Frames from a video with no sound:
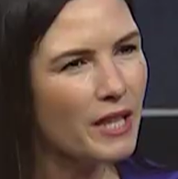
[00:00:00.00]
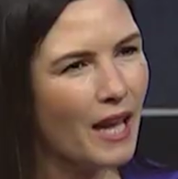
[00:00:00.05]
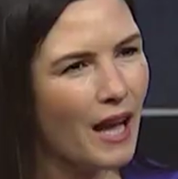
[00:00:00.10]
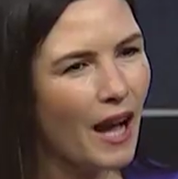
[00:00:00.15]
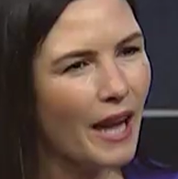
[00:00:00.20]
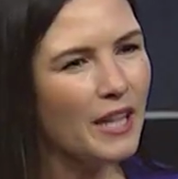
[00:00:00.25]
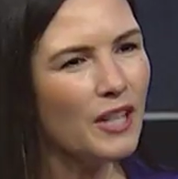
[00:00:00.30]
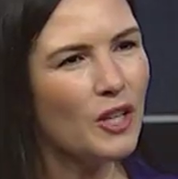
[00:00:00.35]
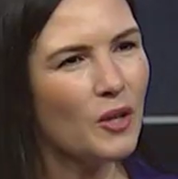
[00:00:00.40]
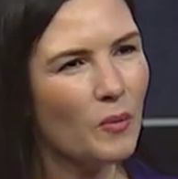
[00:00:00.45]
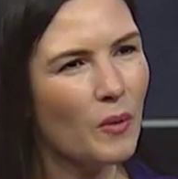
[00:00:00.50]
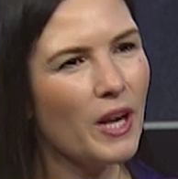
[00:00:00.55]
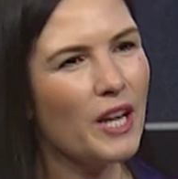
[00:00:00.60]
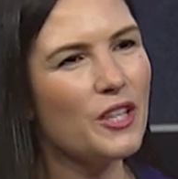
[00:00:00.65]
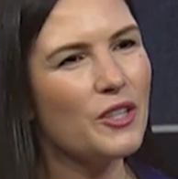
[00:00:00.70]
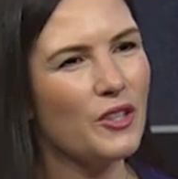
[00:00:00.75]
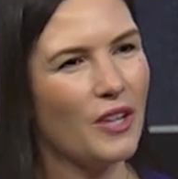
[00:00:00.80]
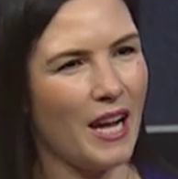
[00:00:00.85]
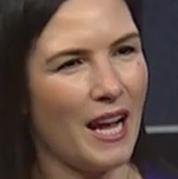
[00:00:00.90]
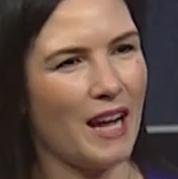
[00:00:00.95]
yeah, I know where
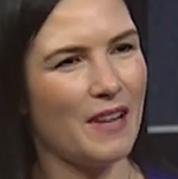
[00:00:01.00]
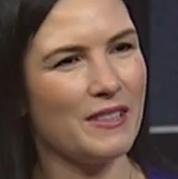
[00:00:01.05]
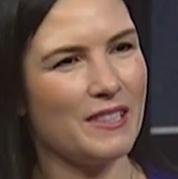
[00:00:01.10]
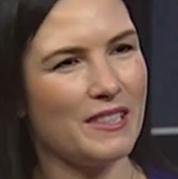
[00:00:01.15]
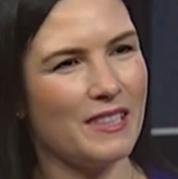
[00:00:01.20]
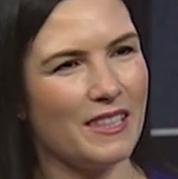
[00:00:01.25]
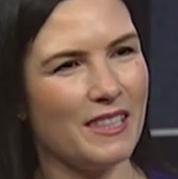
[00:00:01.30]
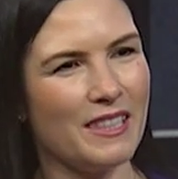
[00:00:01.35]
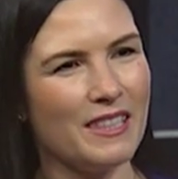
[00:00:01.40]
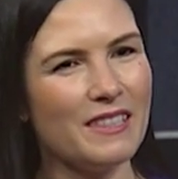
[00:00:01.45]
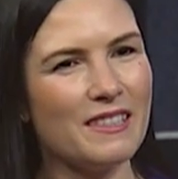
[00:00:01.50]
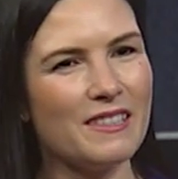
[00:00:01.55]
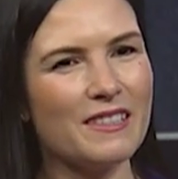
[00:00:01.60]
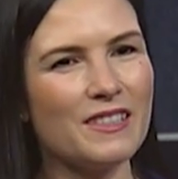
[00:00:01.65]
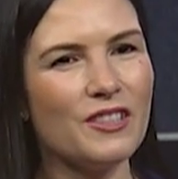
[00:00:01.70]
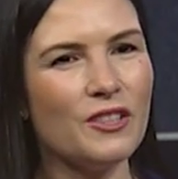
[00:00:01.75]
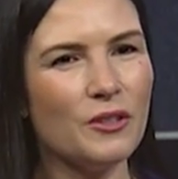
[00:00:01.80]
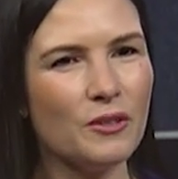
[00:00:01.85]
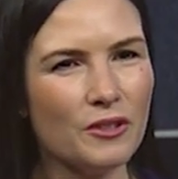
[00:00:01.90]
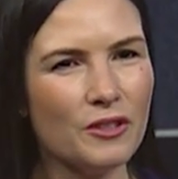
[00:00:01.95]
your house is.
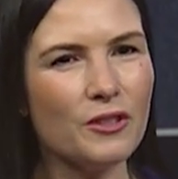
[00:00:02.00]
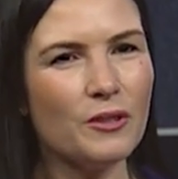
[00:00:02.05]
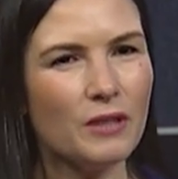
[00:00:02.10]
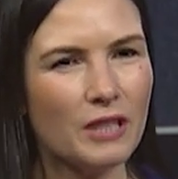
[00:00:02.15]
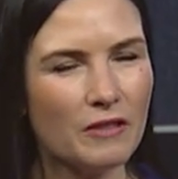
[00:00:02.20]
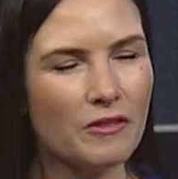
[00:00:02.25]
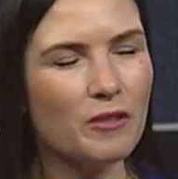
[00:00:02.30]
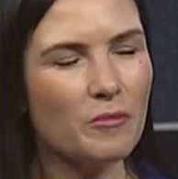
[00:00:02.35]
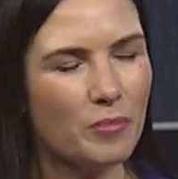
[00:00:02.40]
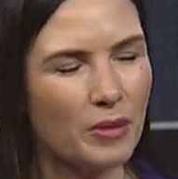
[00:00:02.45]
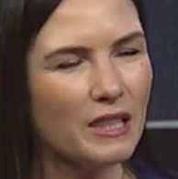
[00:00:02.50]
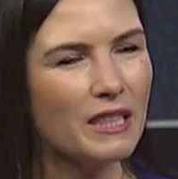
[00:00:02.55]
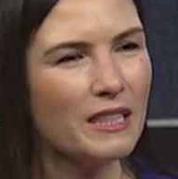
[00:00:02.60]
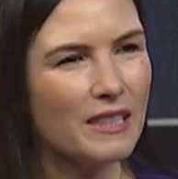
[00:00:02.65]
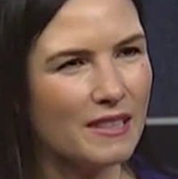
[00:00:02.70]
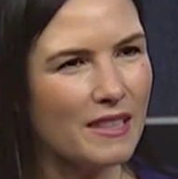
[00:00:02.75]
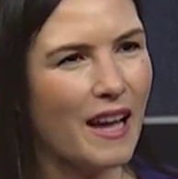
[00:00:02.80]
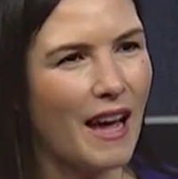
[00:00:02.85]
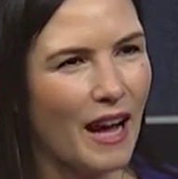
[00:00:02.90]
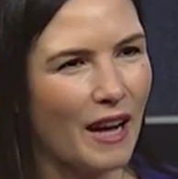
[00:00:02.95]
You live in
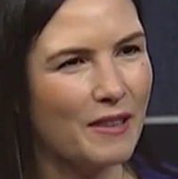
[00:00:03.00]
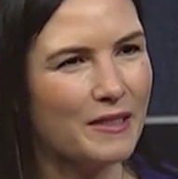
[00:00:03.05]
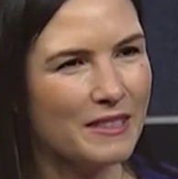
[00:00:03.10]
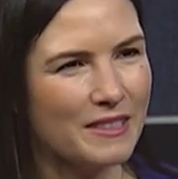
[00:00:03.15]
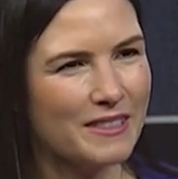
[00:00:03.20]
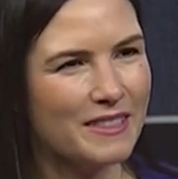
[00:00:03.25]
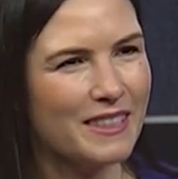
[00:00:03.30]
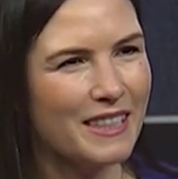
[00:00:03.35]
Billy's house.